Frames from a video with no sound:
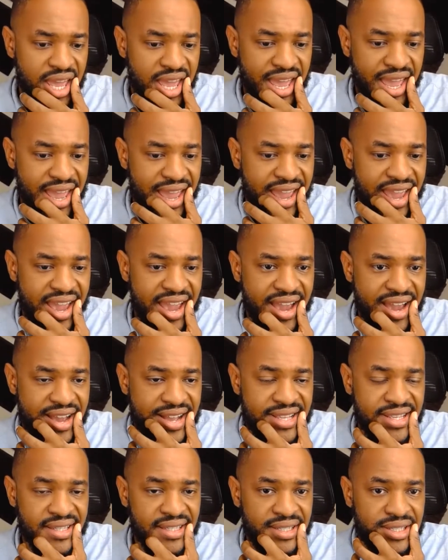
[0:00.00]

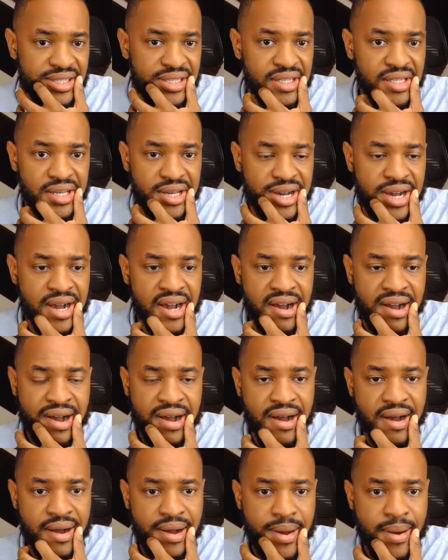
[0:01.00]
And
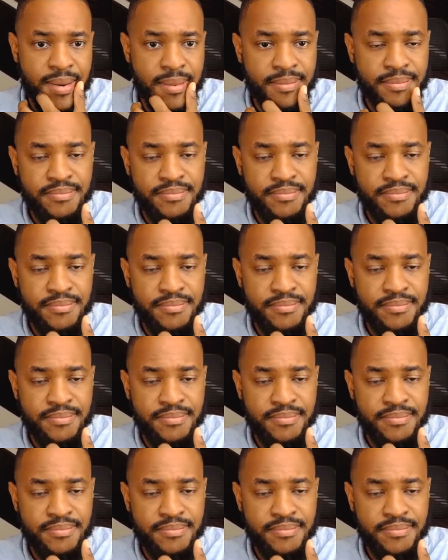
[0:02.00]
are